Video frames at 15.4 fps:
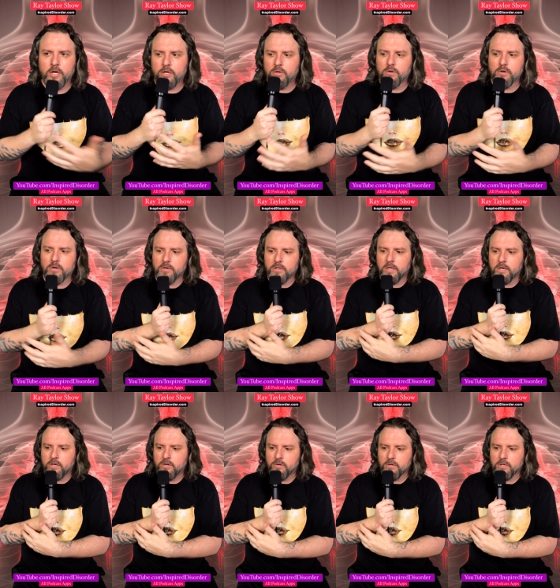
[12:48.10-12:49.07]
You're
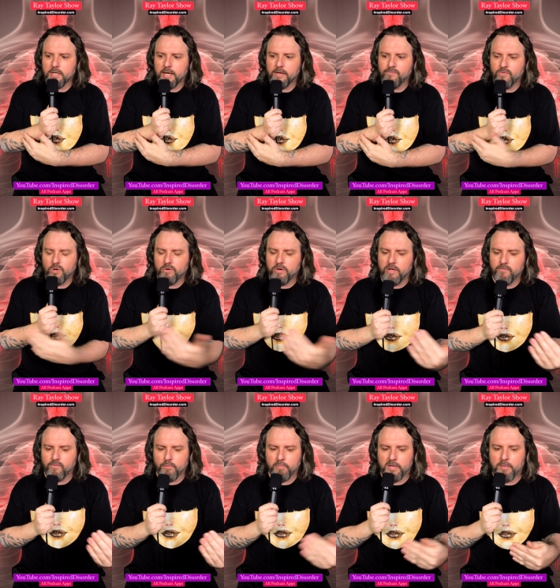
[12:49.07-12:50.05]
like you're like voting
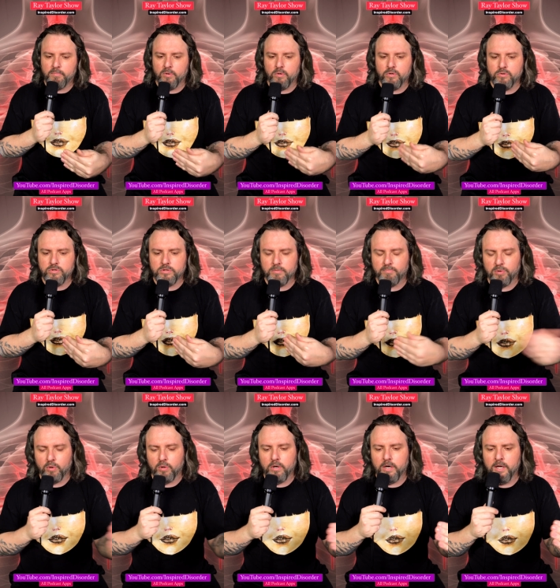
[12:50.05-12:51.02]
for people who
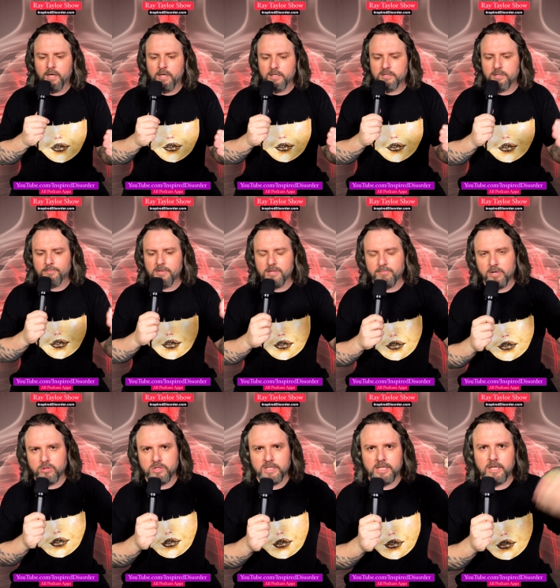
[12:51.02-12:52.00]
support some of the
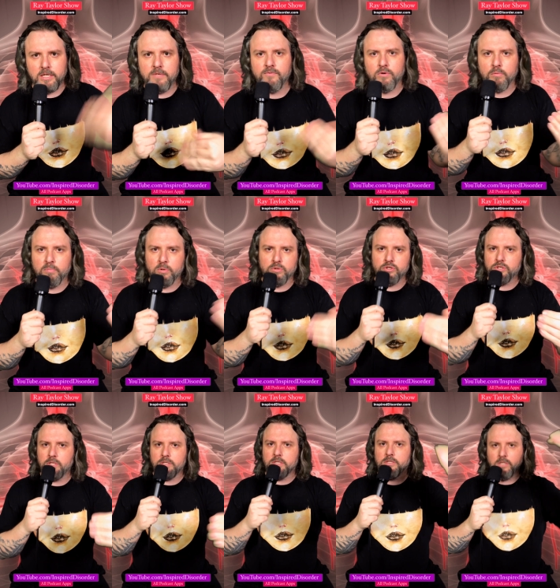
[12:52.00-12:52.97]
most evil
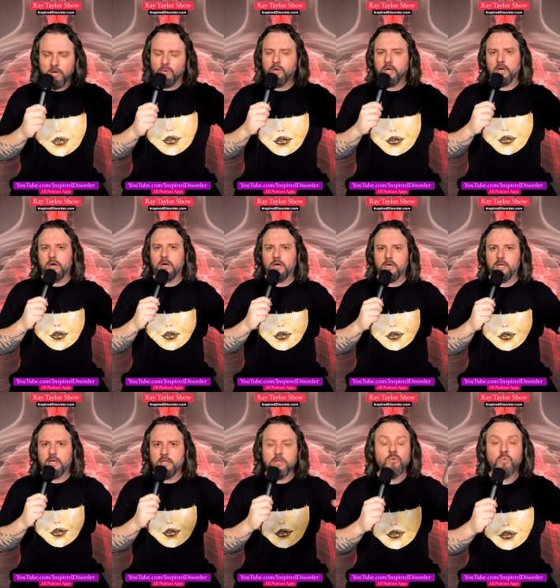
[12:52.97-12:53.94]
bullshit that's going on
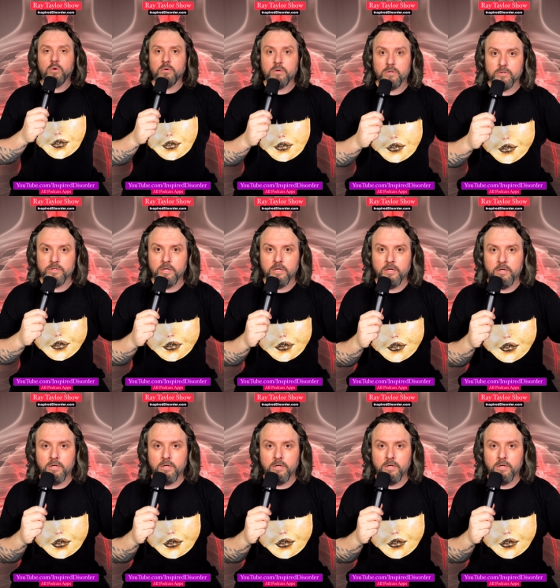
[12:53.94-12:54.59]
in the world.